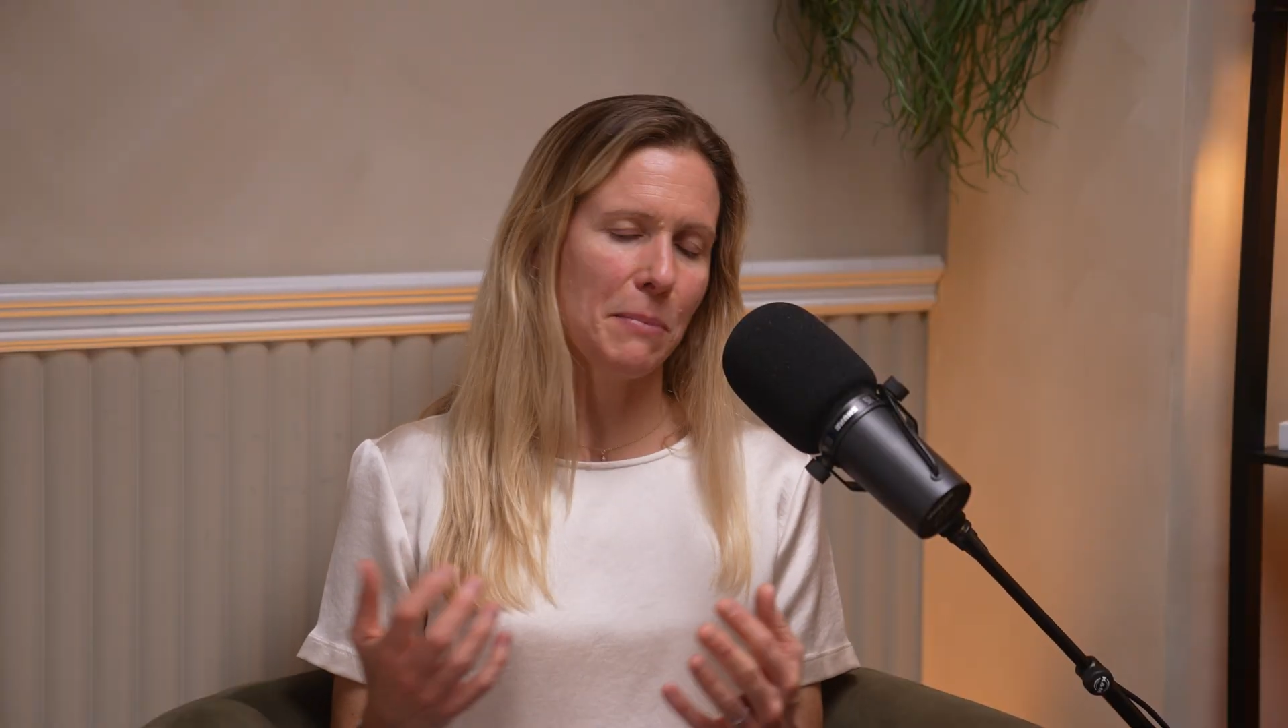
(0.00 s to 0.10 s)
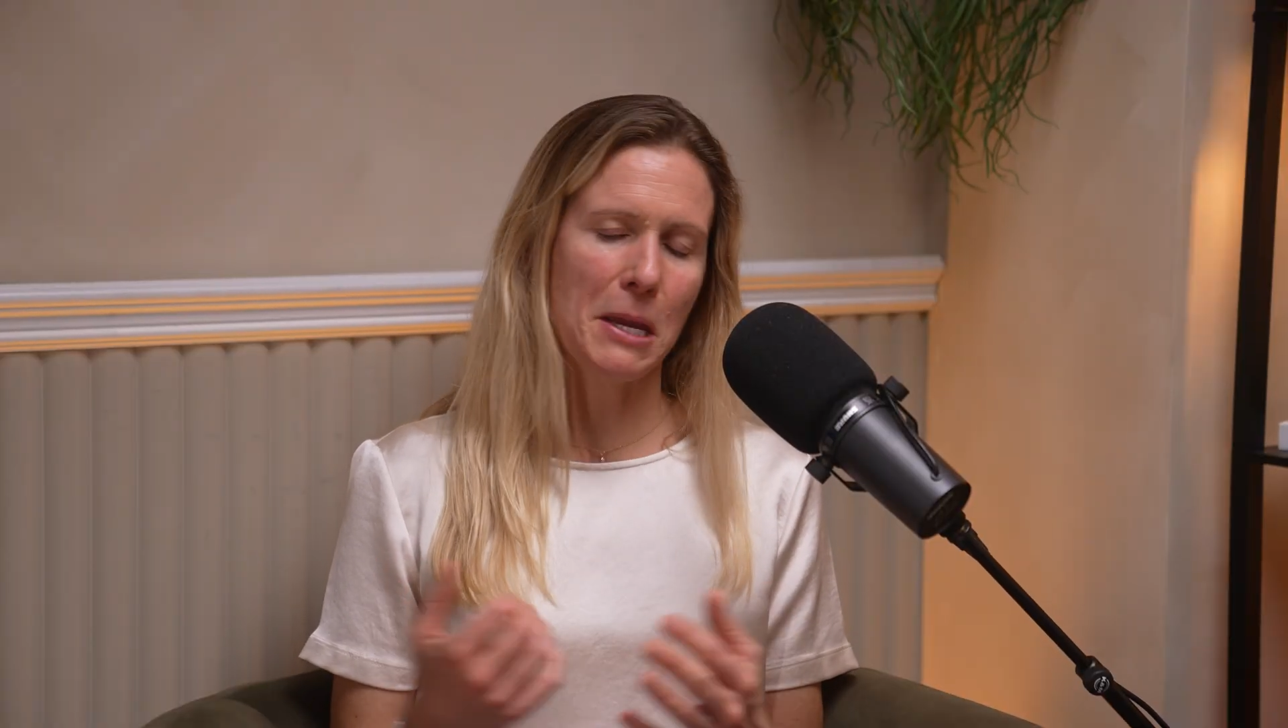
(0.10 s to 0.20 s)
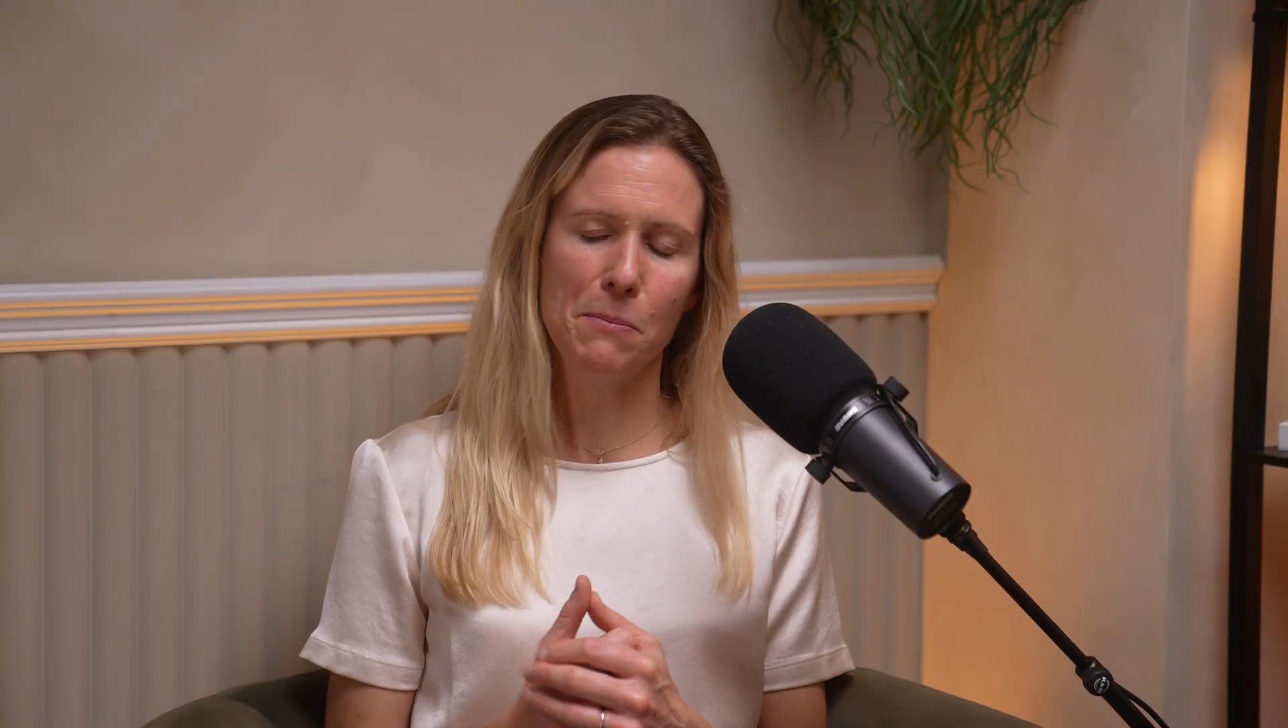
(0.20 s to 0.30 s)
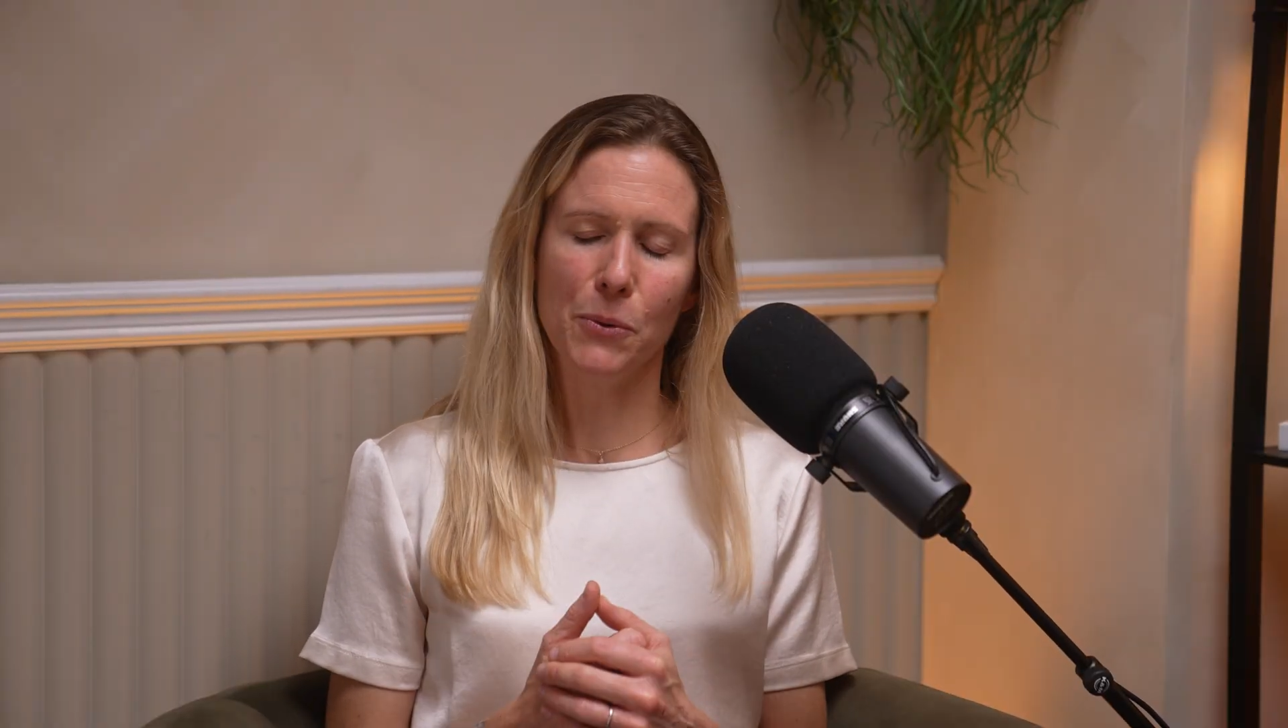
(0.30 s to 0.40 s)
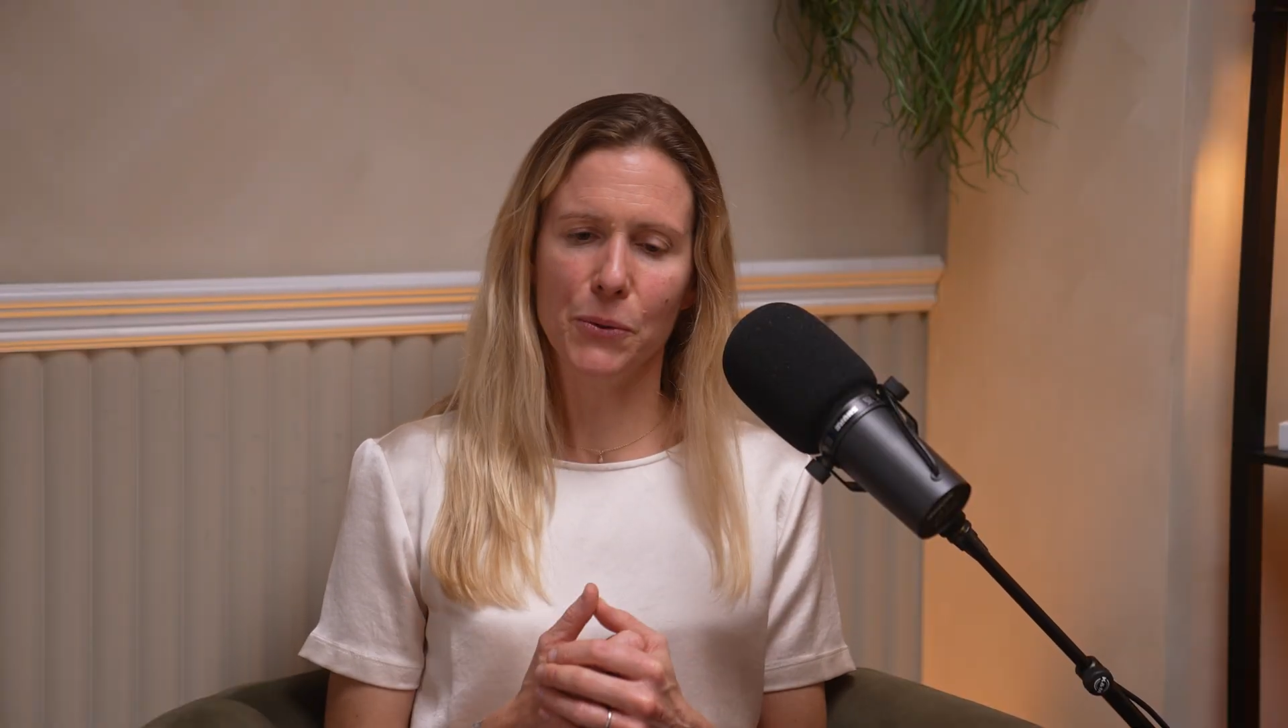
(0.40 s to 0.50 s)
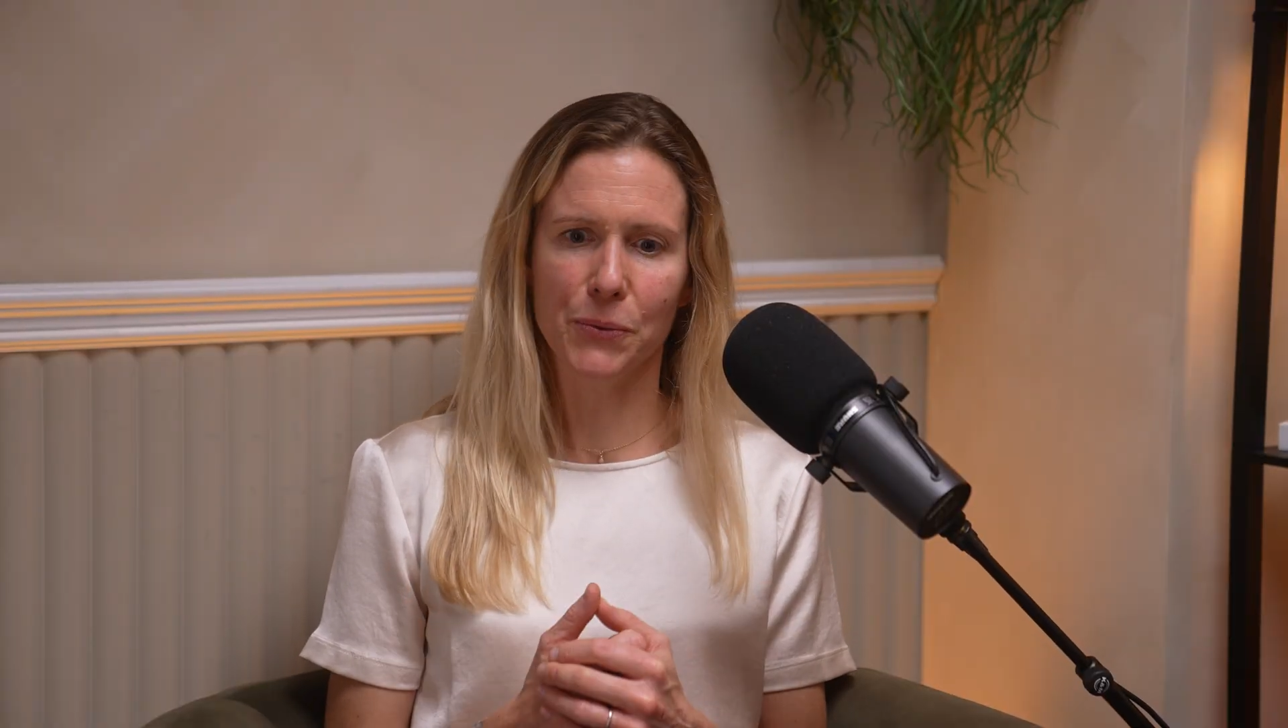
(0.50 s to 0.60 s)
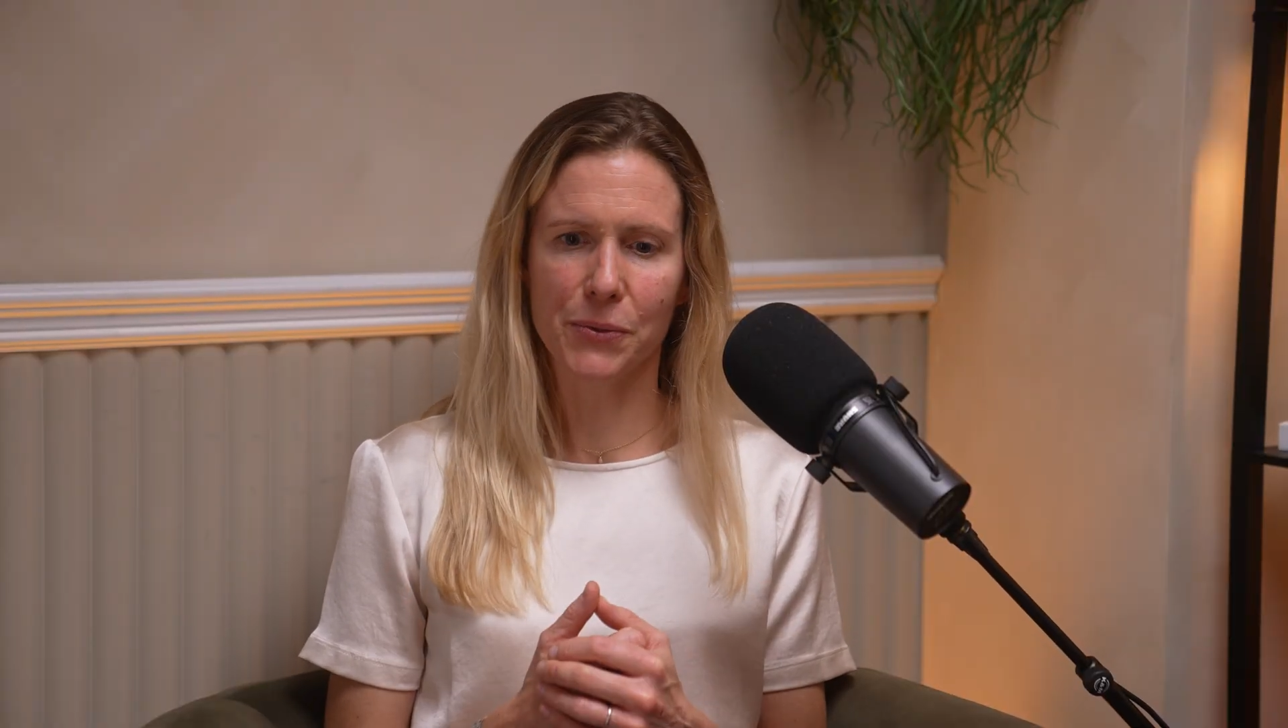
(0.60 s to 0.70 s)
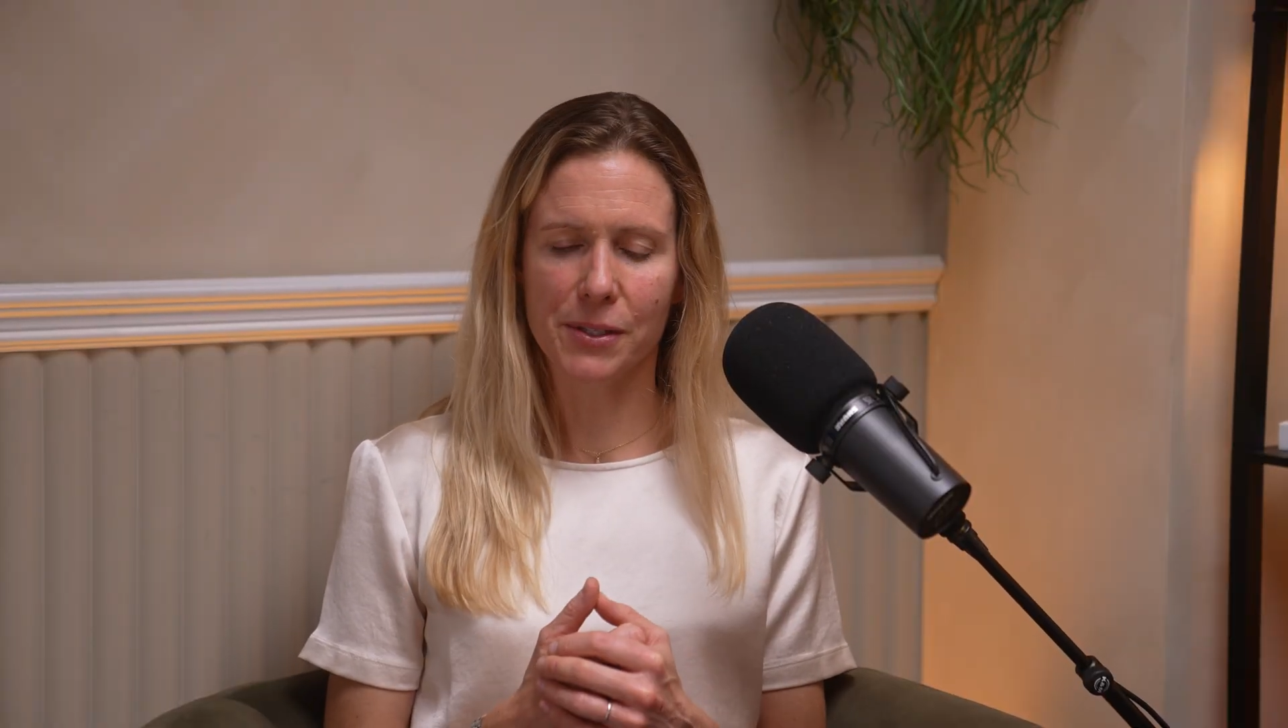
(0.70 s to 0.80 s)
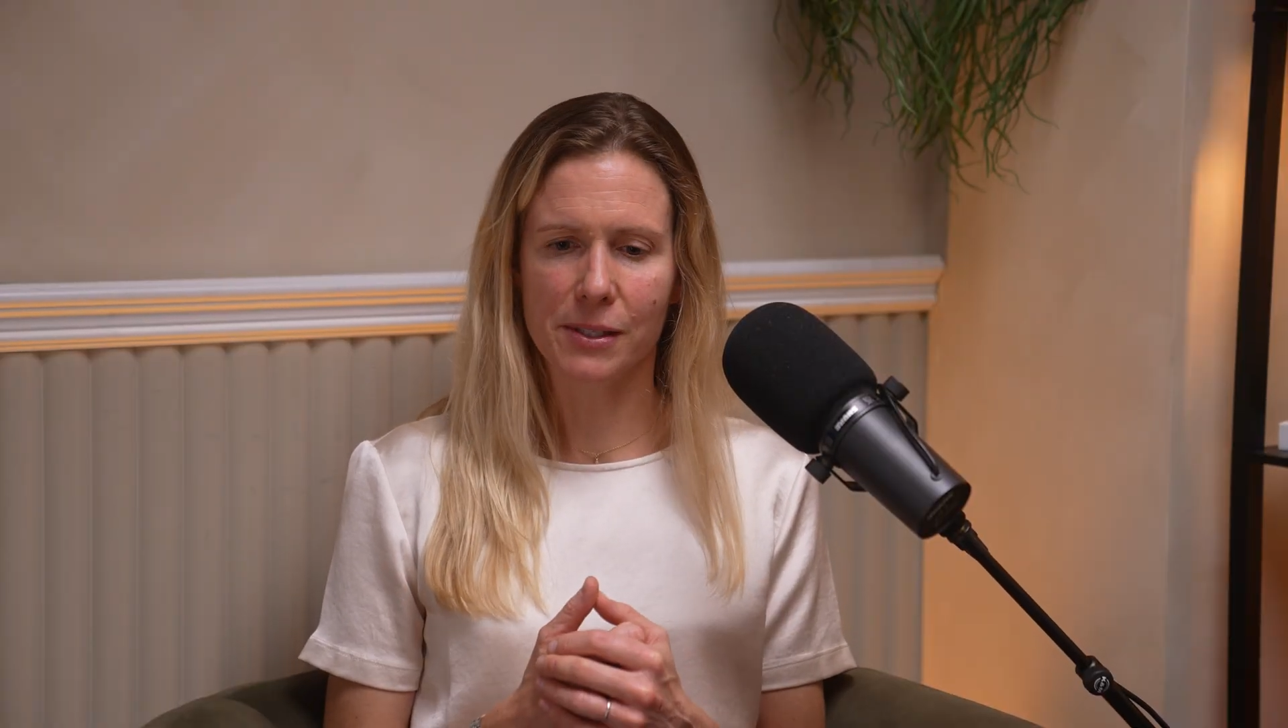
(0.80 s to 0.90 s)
people